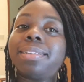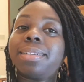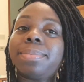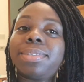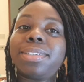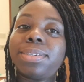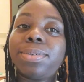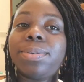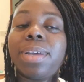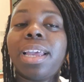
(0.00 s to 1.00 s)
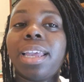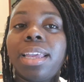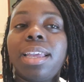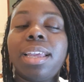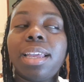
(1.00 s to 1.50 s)
attempt to do
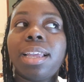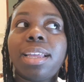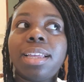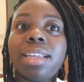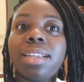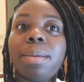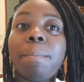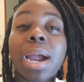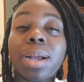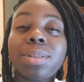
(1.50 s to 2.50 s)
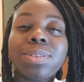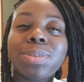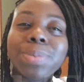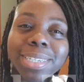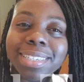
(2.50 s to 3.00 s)
a barrel
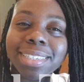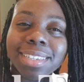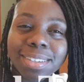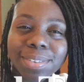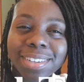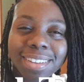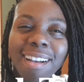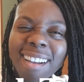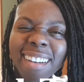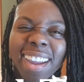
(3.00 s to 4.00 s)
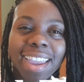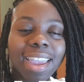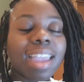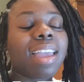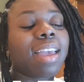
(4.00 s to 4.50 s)
twist. That's what it's called, right?
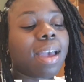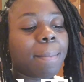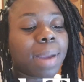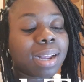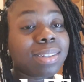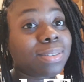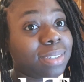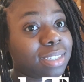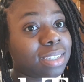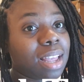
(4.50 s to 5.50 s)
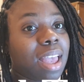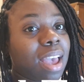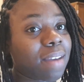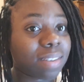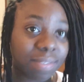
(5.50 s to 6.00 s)
A barrel twist.
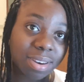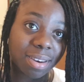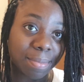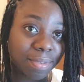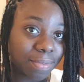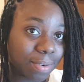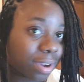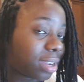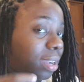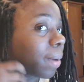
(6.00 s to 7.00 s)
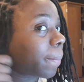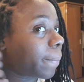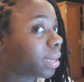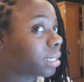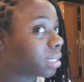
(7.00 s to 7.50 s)
I've never done it before,
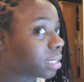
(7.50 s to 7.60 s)
but